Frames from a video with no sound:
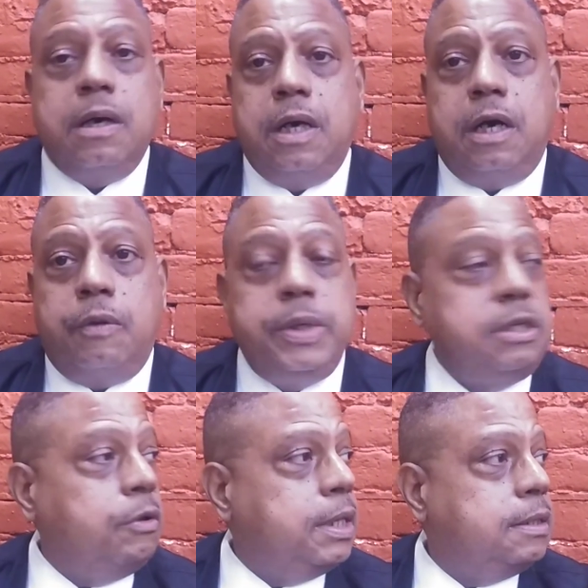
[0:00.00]
Uh, we
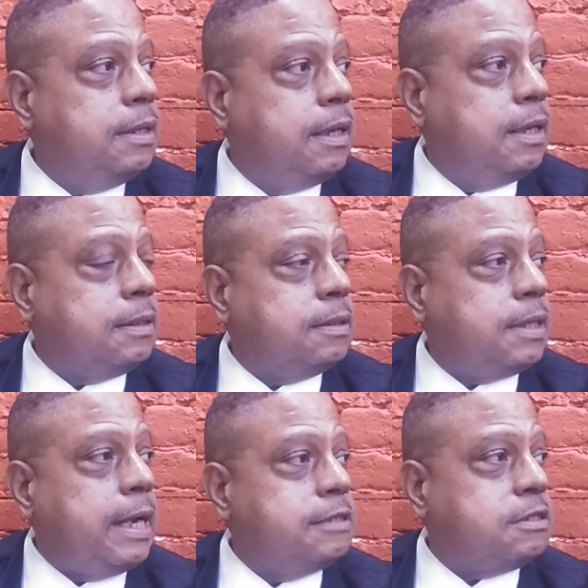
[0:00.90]
know that they didn't let the
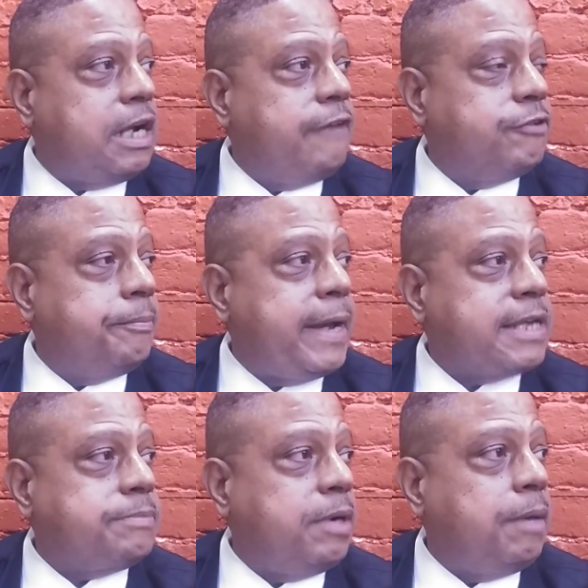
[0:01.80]
gangster out for the
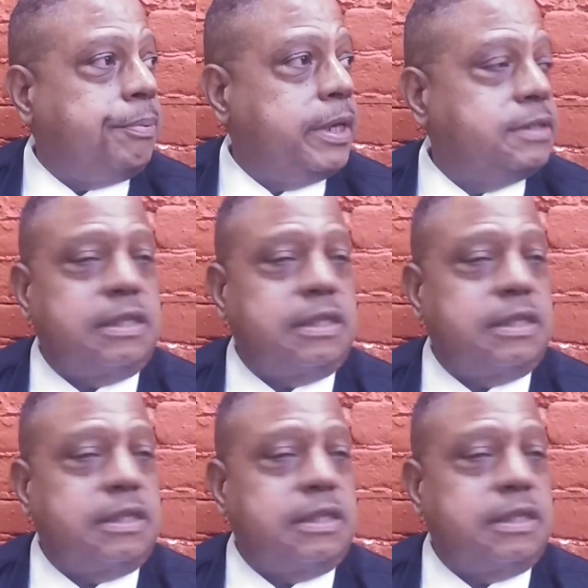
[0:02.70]
basketball players.